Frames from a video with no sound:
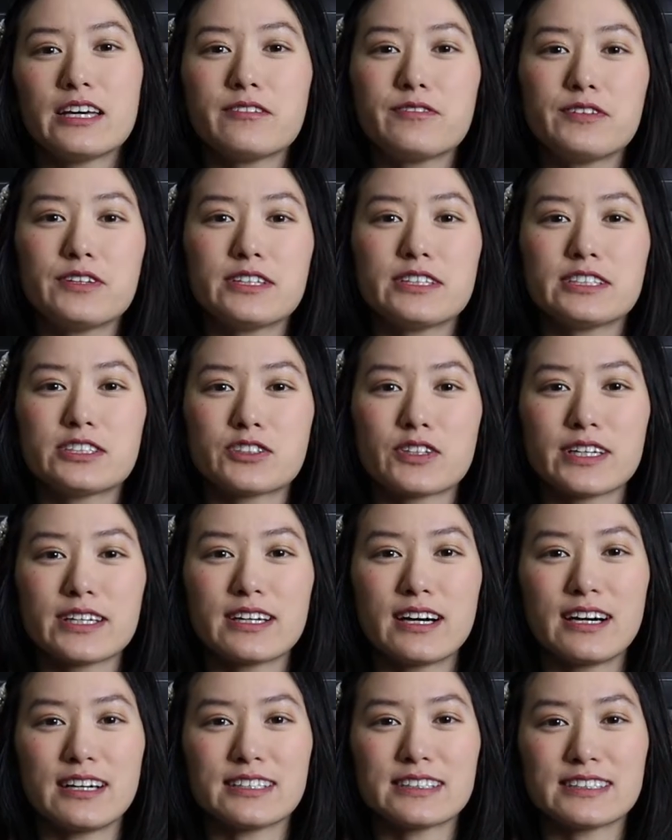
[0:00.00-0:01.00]
If you enjoy
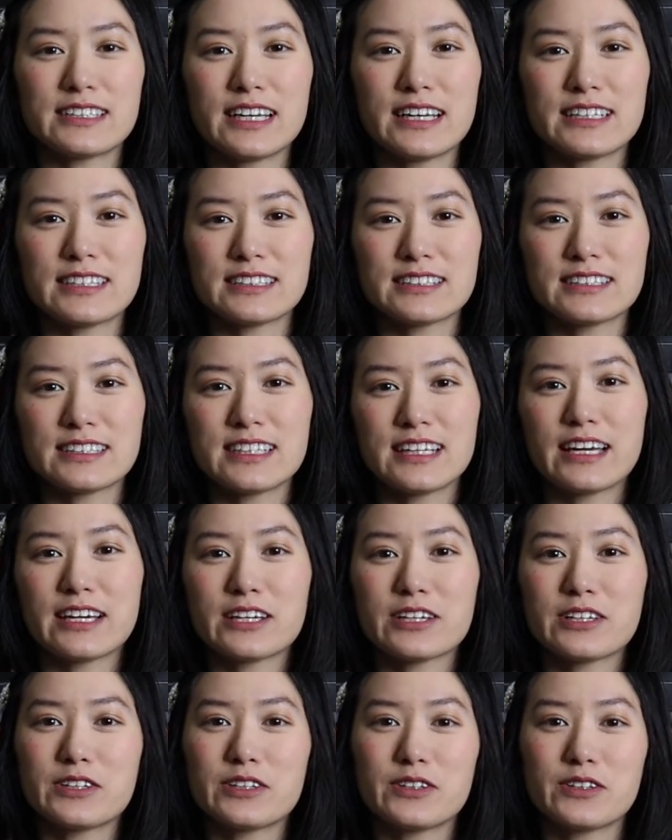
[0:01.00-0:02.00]
content
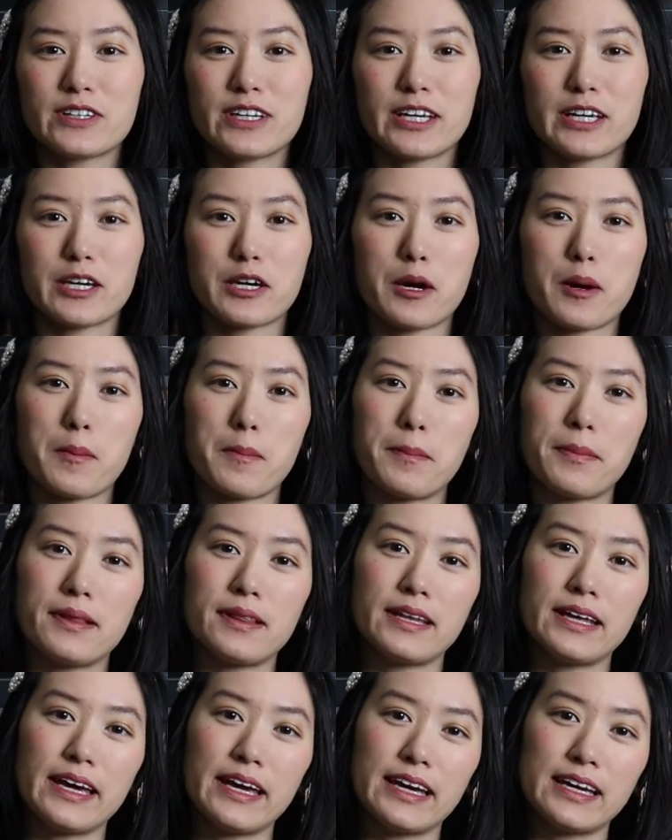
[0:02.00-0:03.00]
including
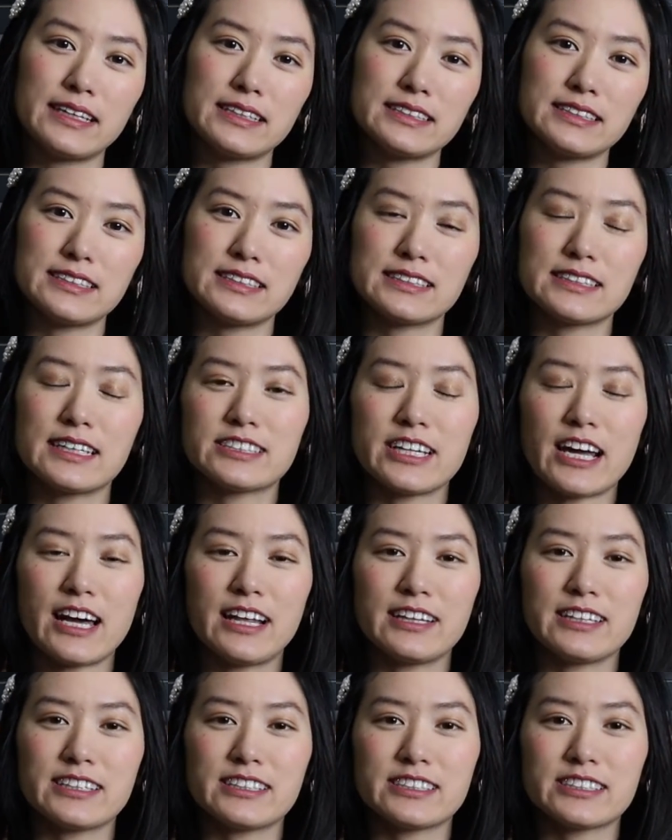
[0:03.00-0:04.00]
plants,
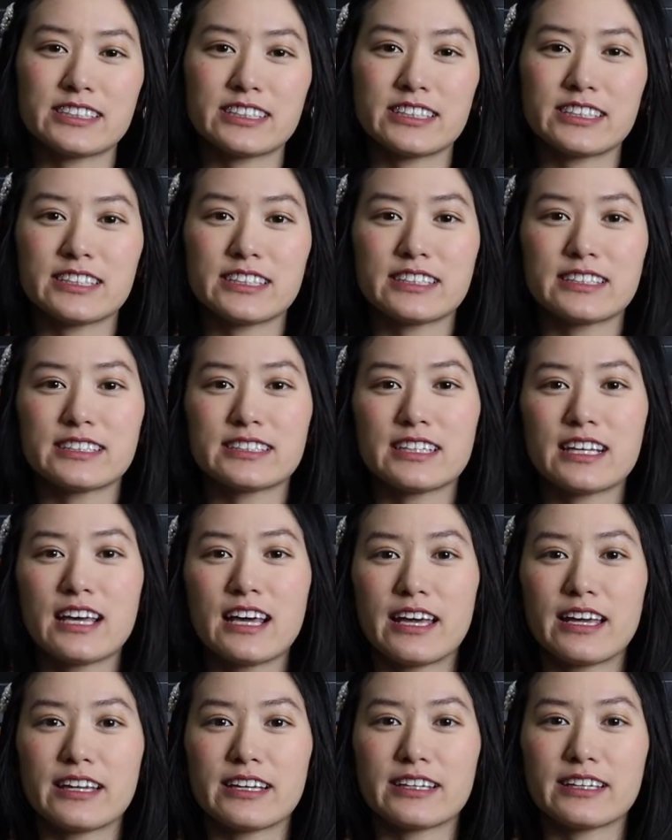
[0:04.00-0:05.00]
challenges,
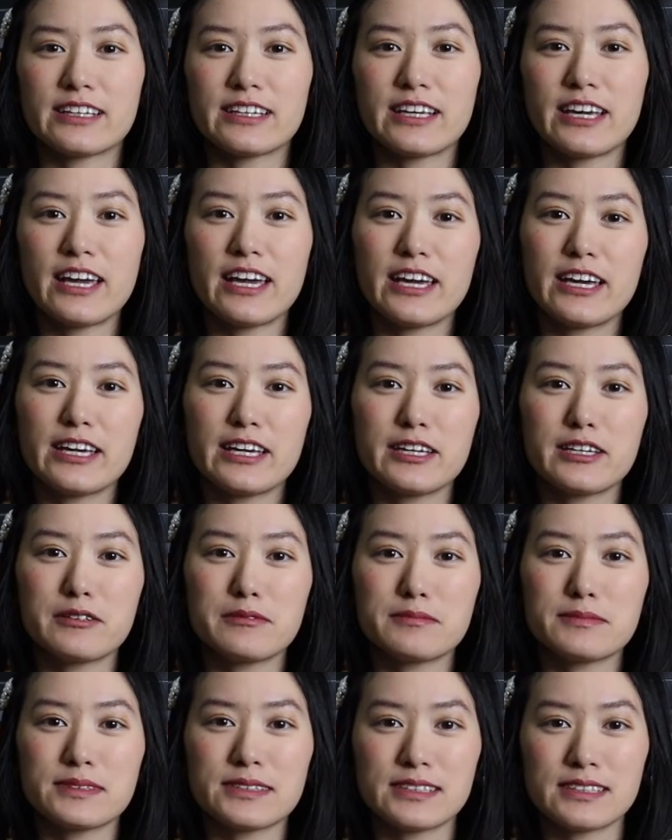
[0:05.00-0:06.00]
and
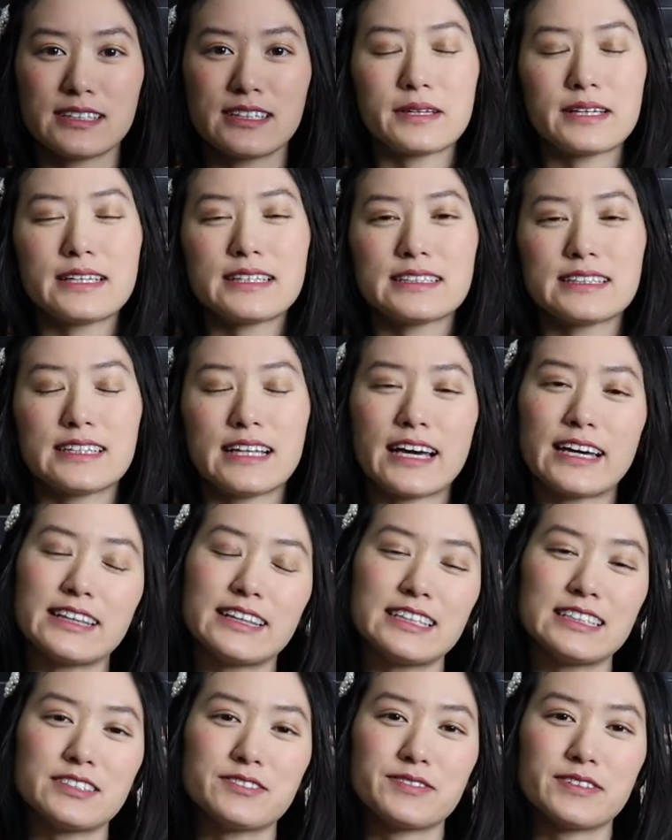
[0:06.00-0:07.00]
games, please like
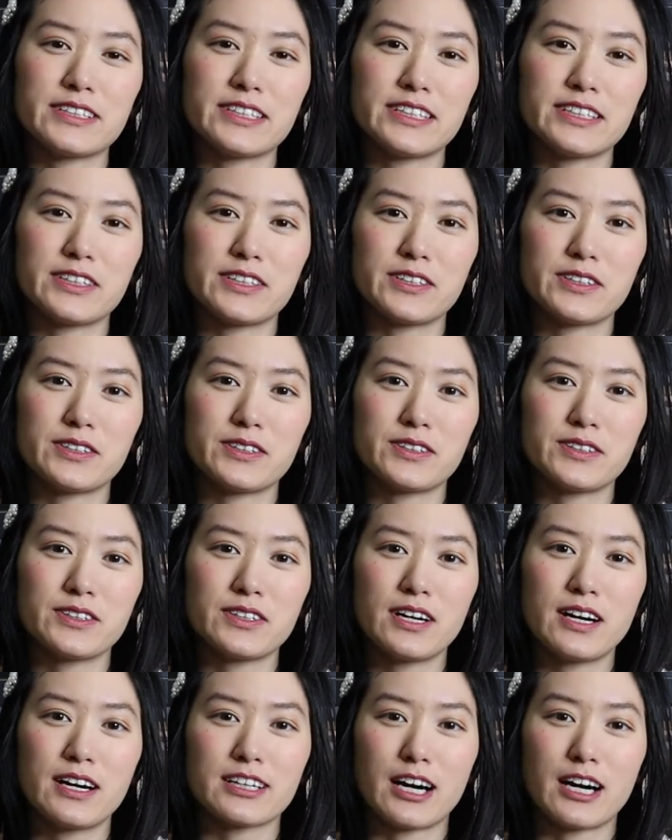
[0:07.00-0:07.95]
this video,